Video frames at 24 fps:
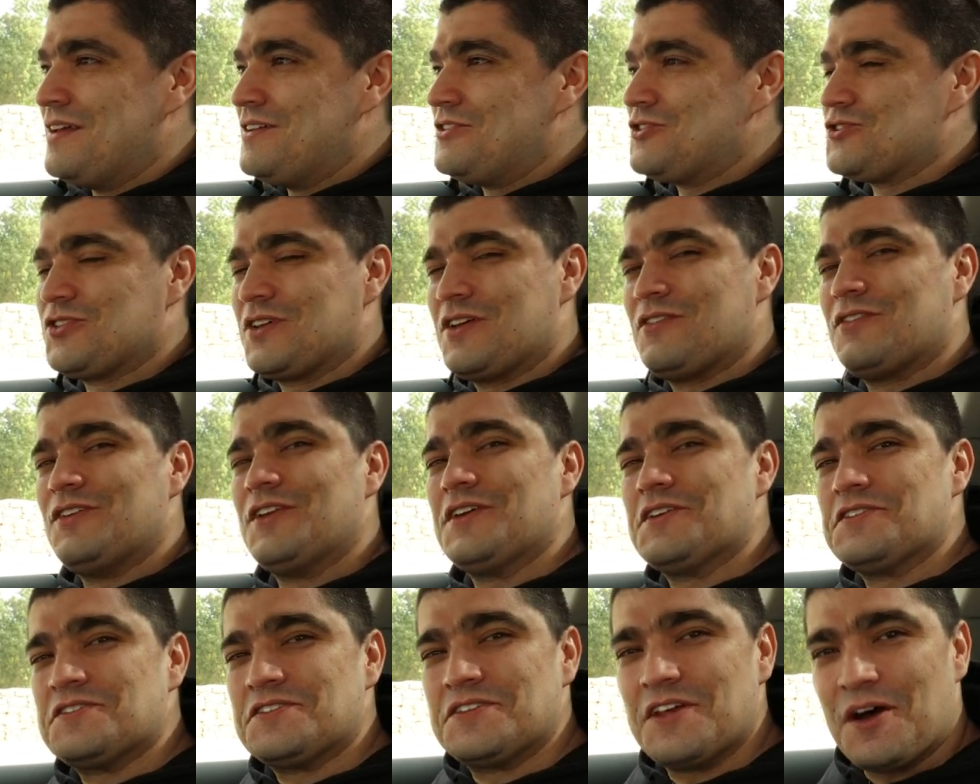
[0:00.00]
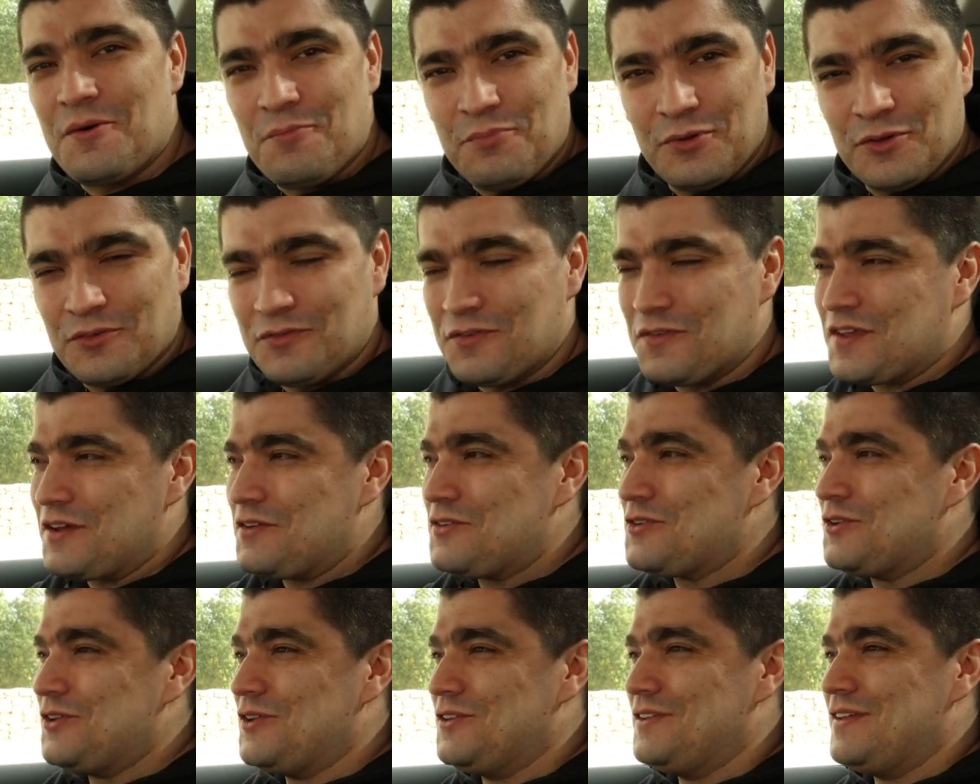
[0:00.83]
Just to give an example of
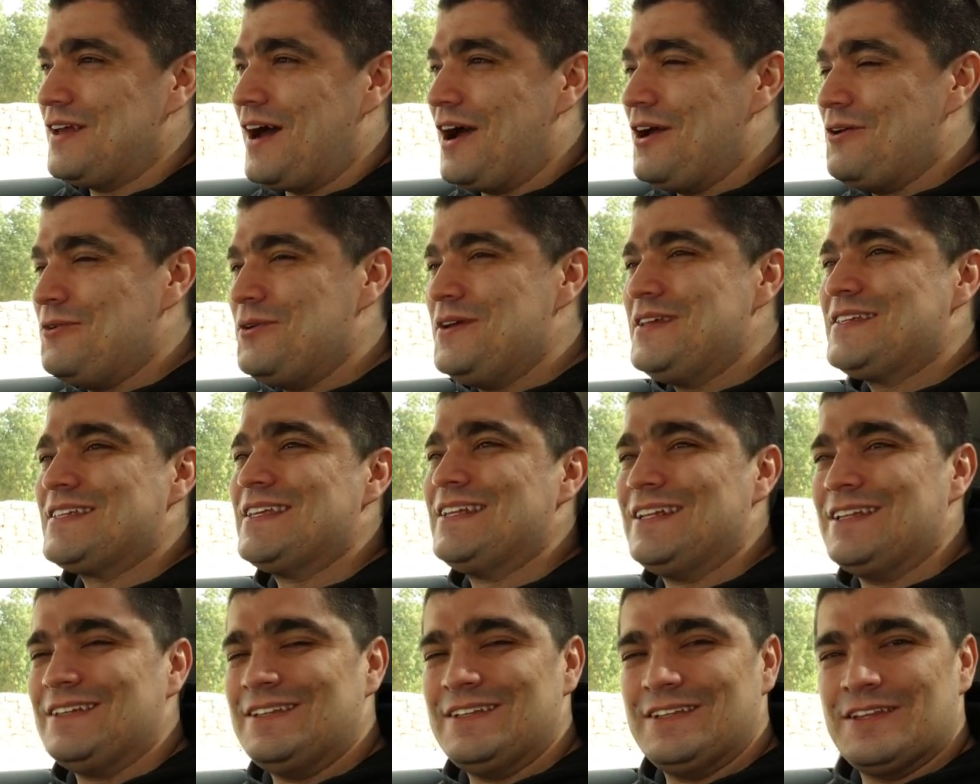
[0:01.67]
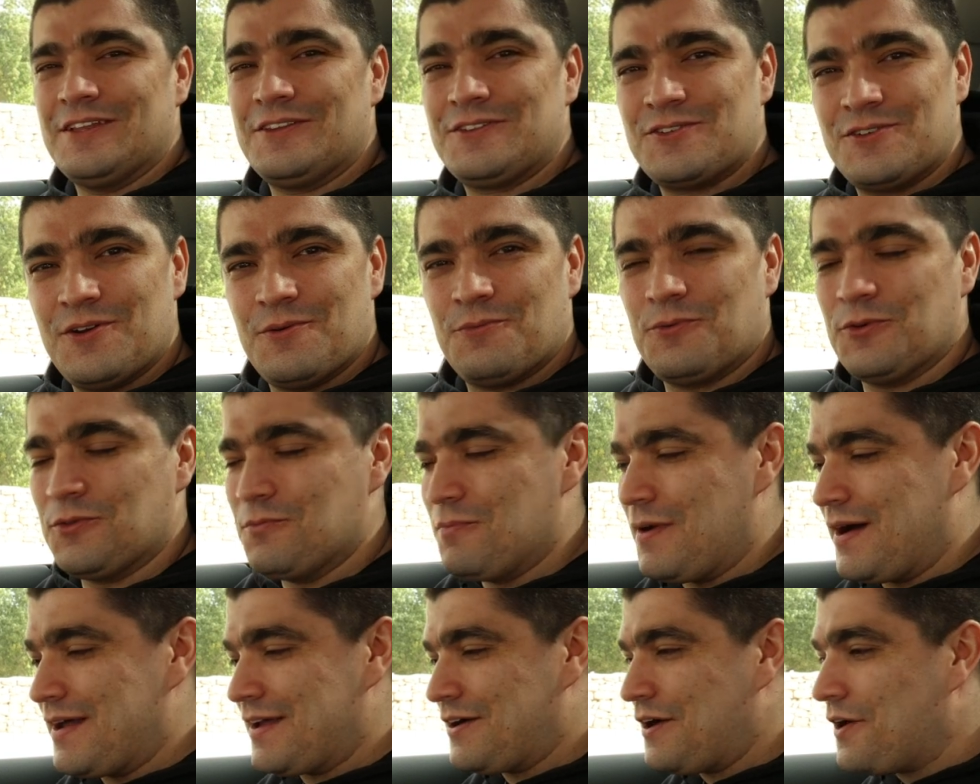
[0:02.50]
this, I recently did a trip with
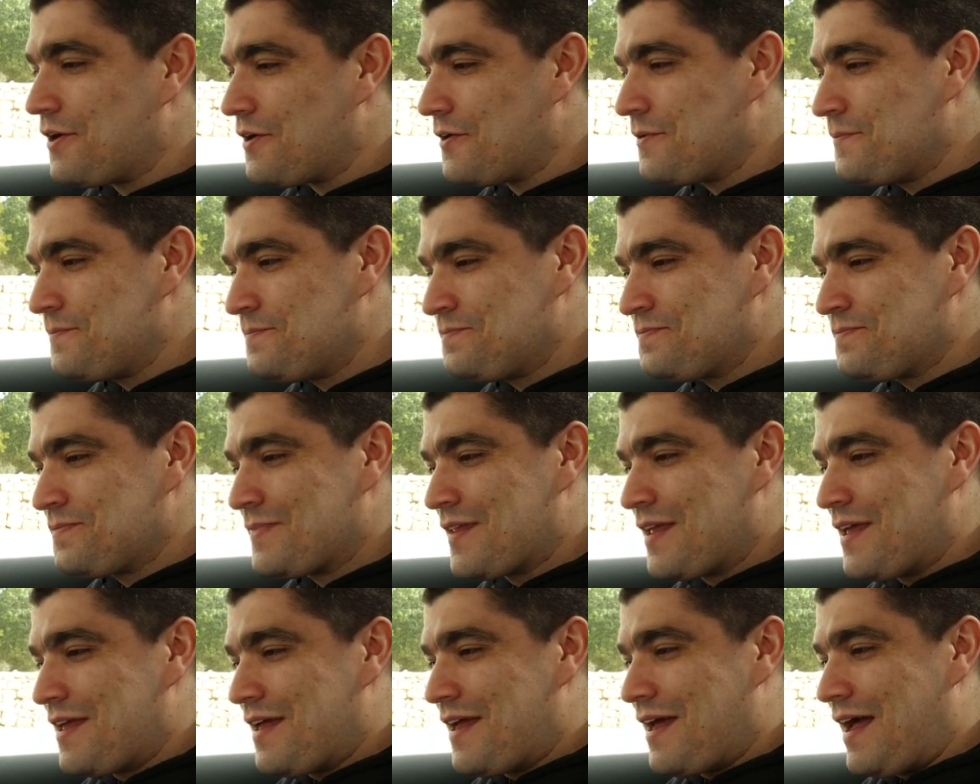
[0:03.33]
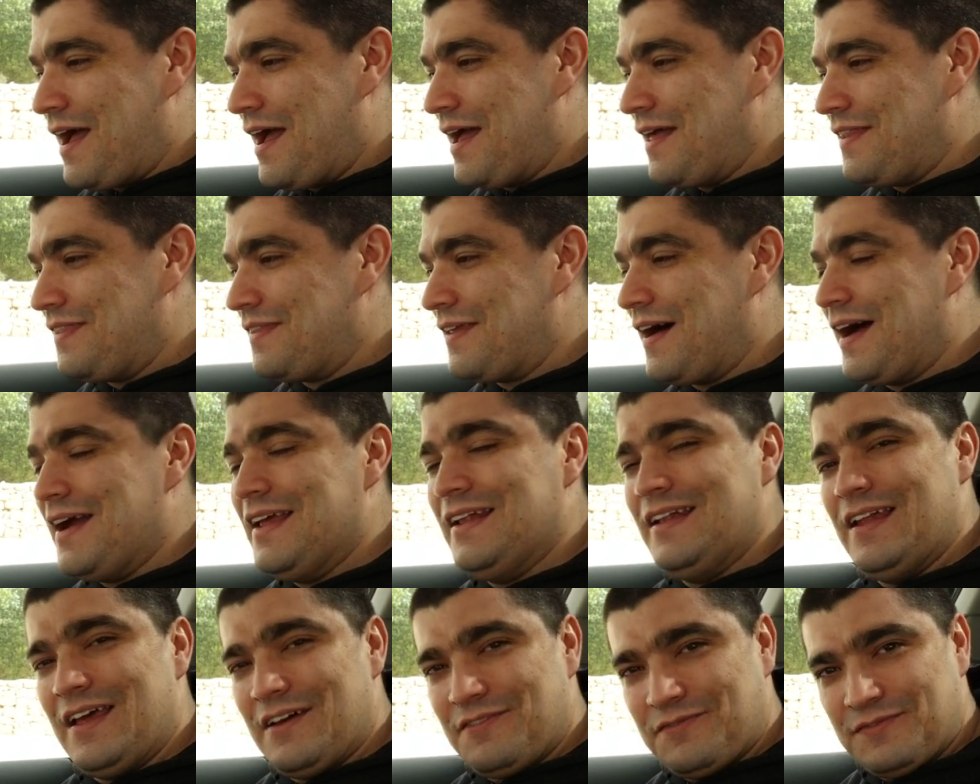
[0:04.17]
my car and
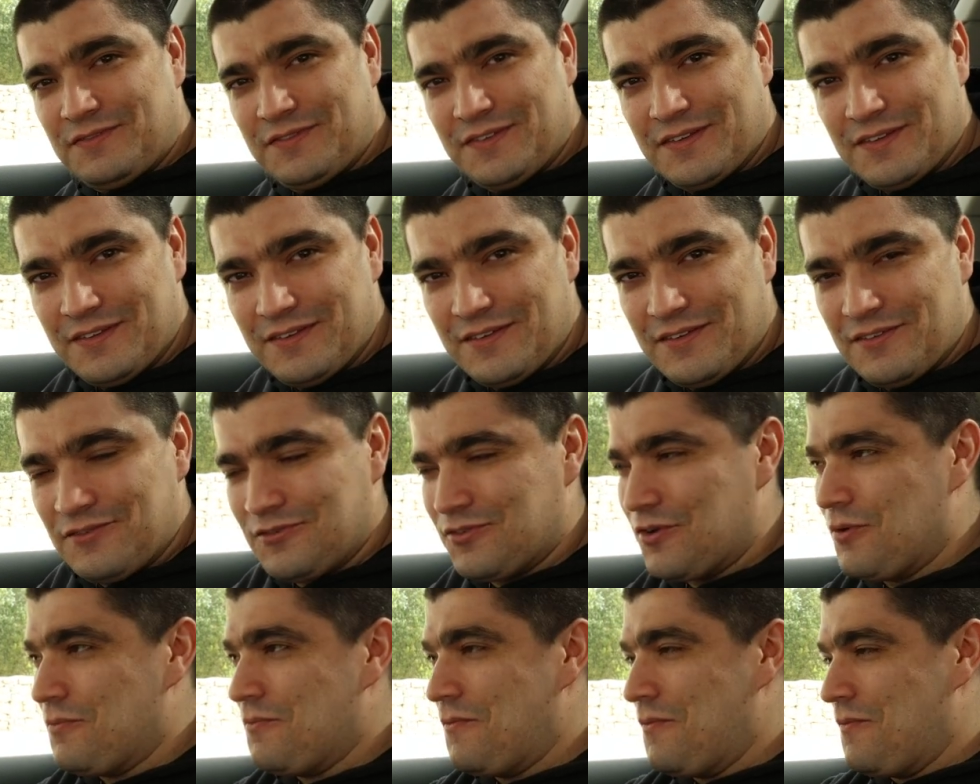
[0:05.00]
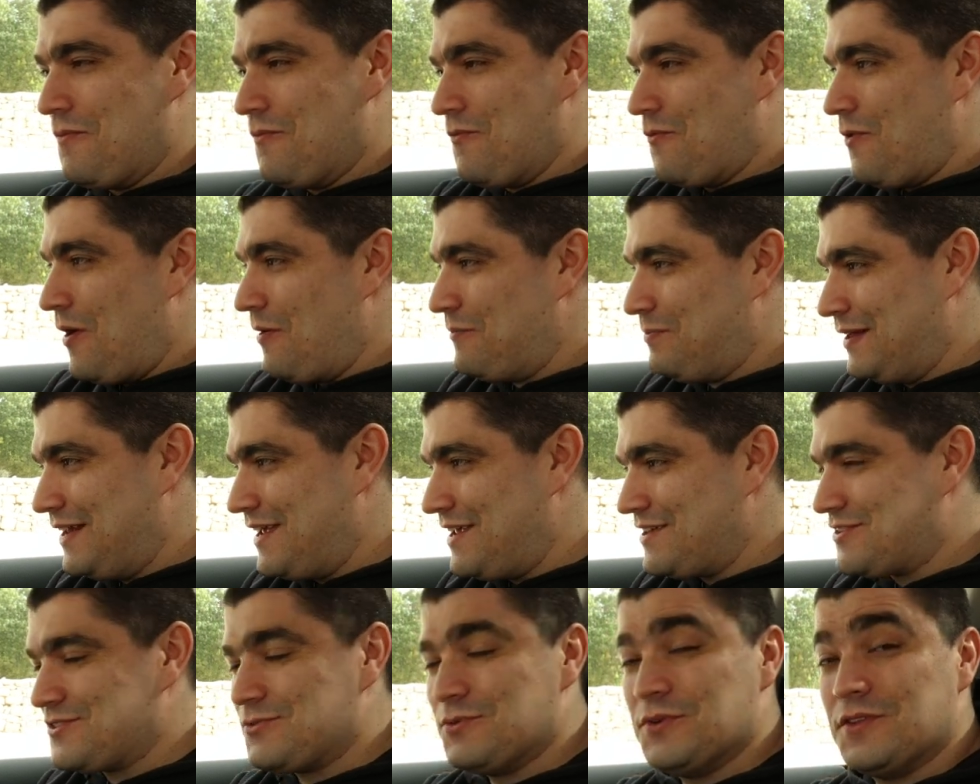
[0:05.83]
I left from one
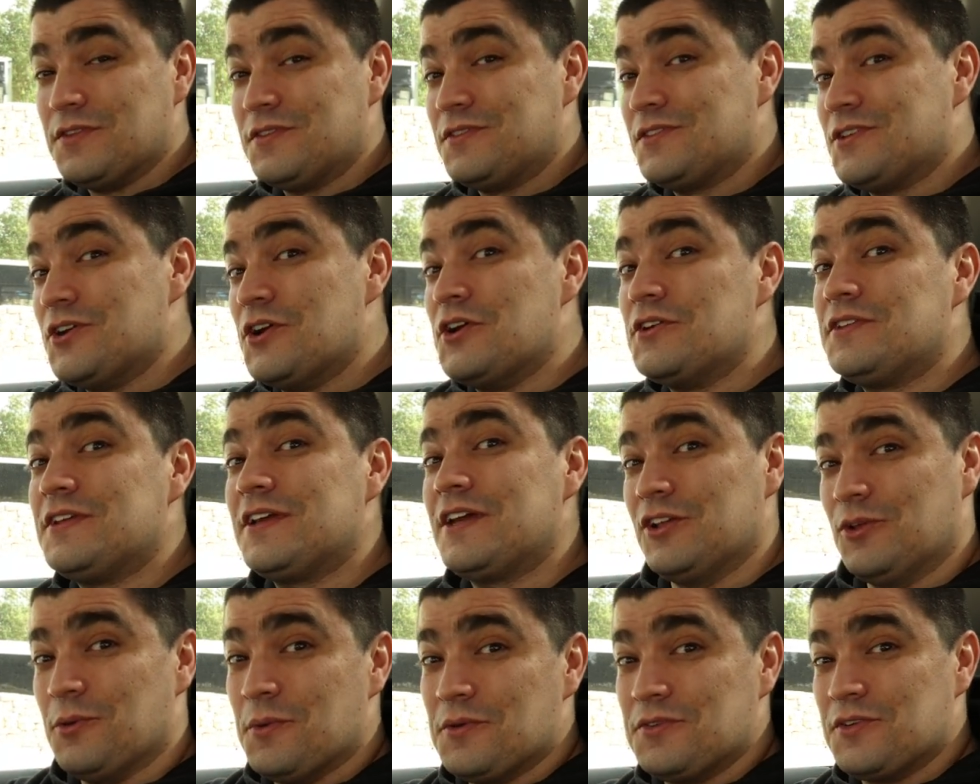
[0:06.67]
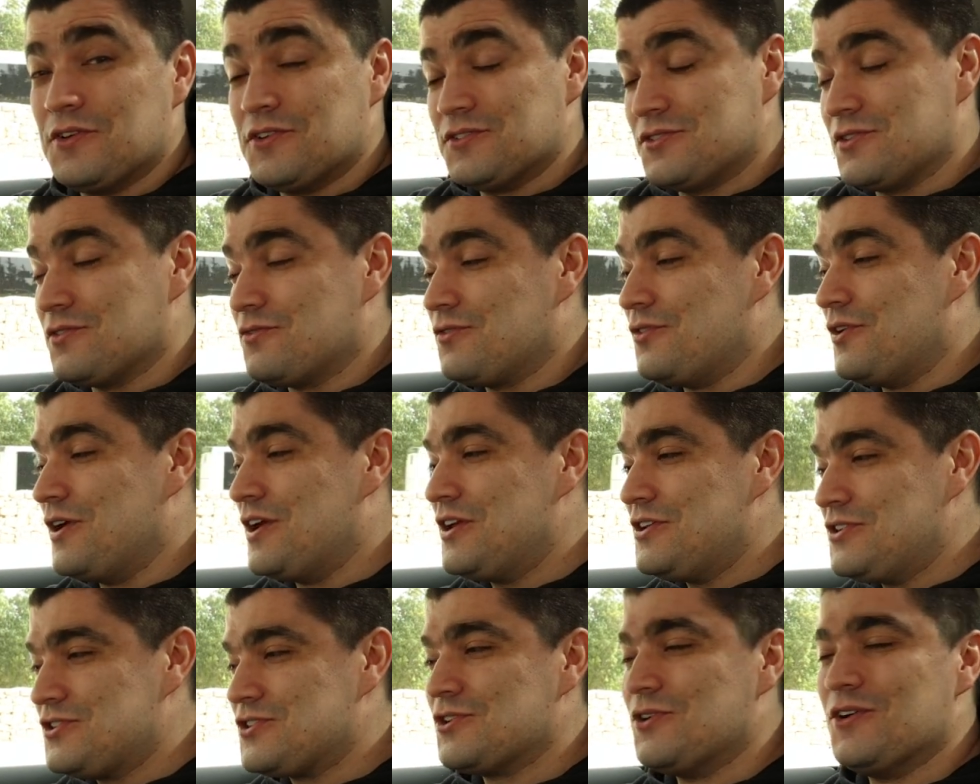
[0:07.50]
place with 30 kilometers of
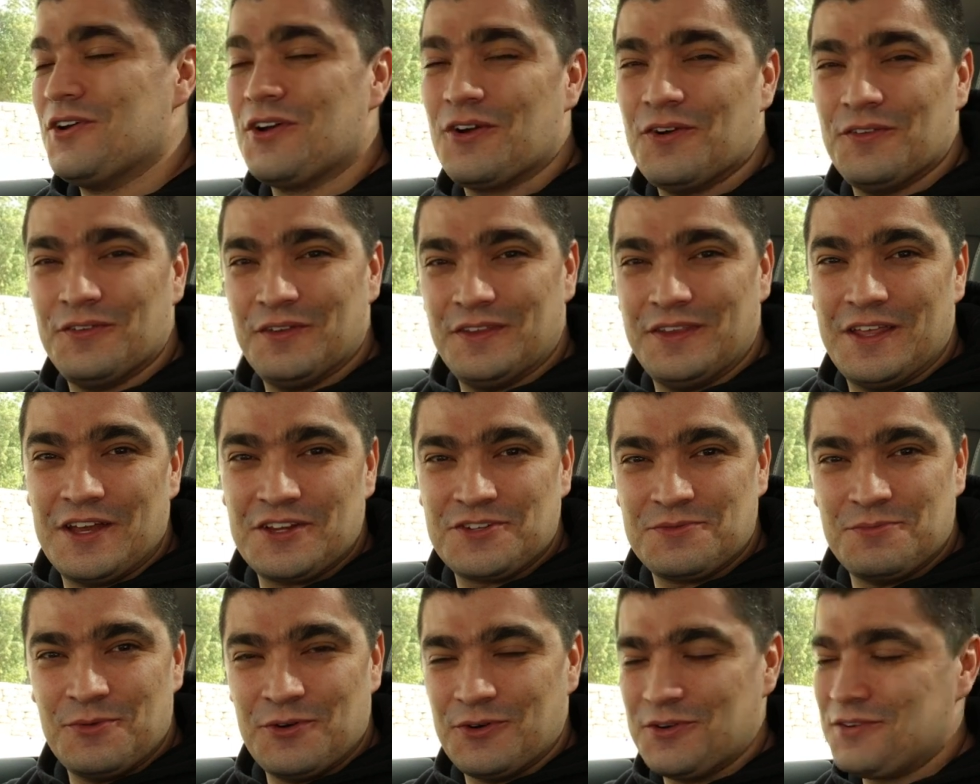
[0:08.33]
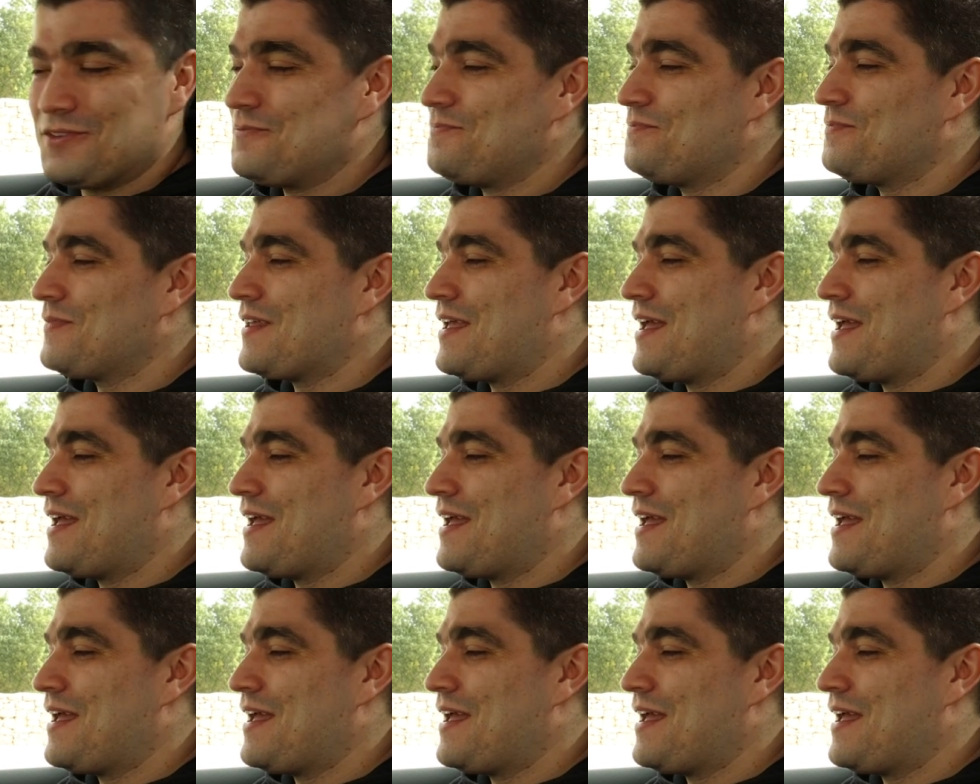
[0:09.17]
range showing on the dashboard,